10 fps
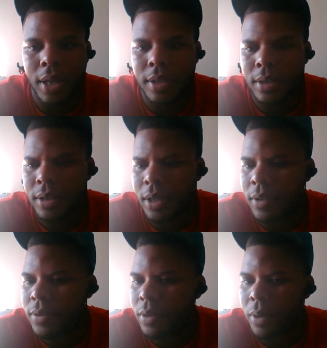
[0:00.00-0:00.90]
Chasing the
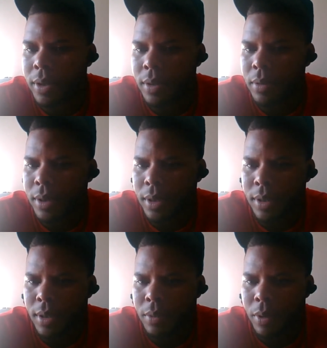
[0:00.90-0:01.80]
Chiefs the rest of the
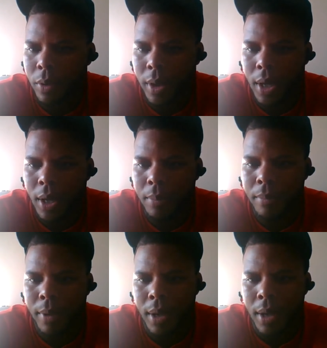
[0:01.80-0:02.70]
season, bro.
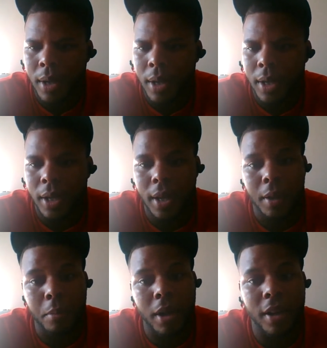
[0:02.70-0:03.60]
Game.
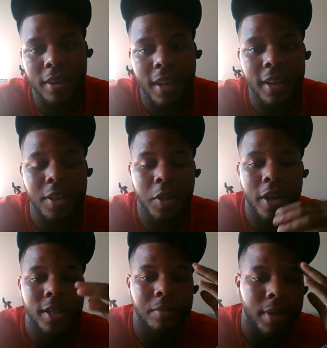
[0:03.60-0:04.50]
Yeah, that is
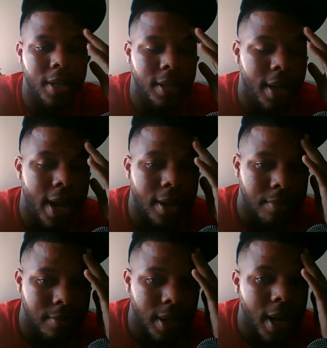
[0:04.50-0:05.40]
crazy, man. Yeah,
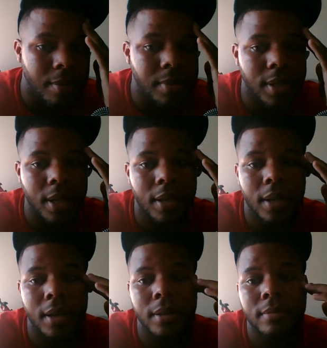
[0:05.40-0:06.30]
Adam said
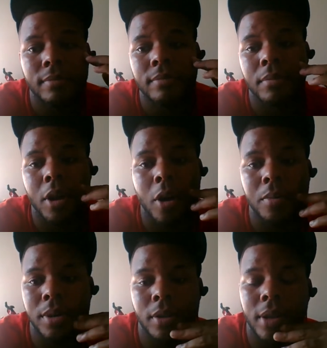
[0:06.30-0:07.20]

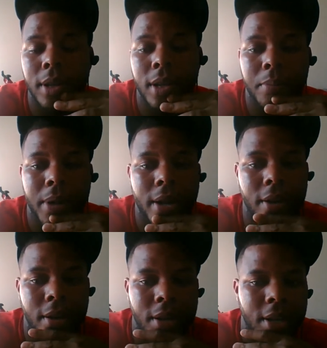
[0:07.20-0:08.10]
Mahomes is only going to get
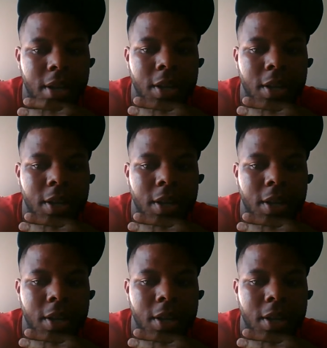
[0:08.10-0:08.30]
better.